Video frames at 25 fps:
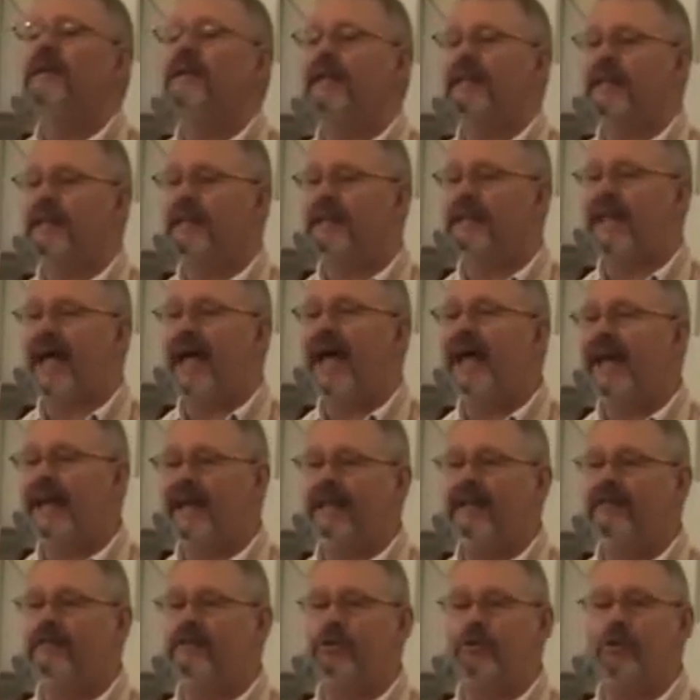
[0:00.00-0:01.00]
That
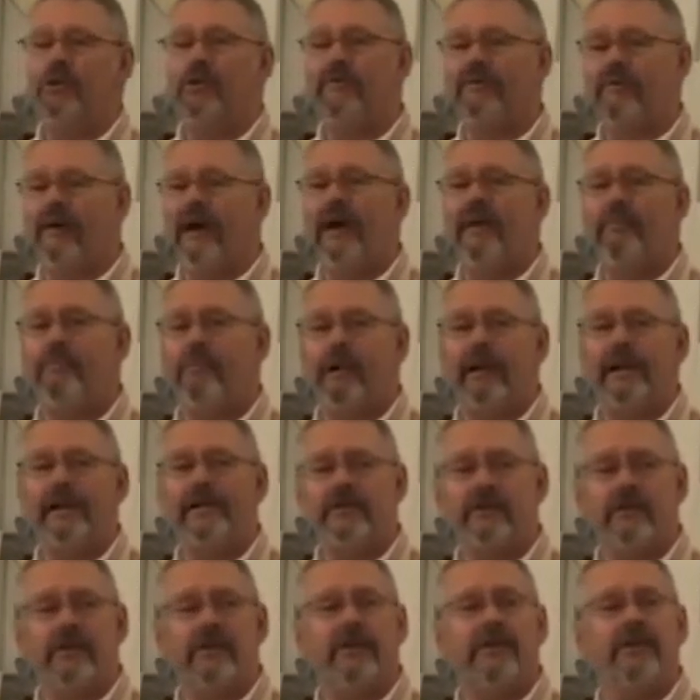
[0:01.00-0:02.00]
is your
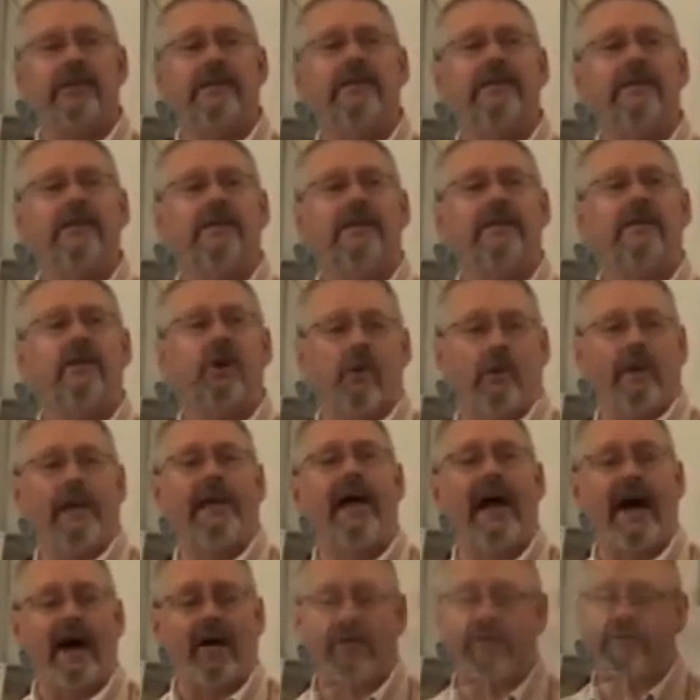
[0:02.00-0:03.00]
vibration
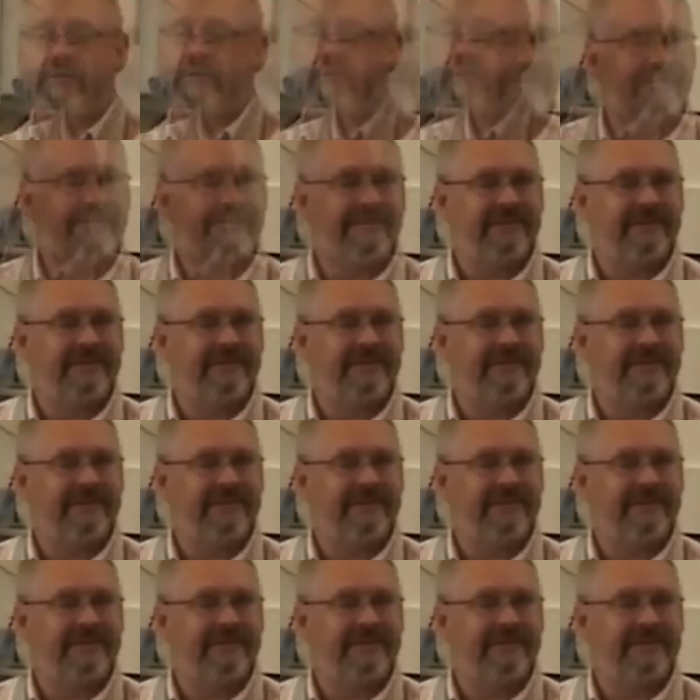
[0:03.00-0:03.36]
going out.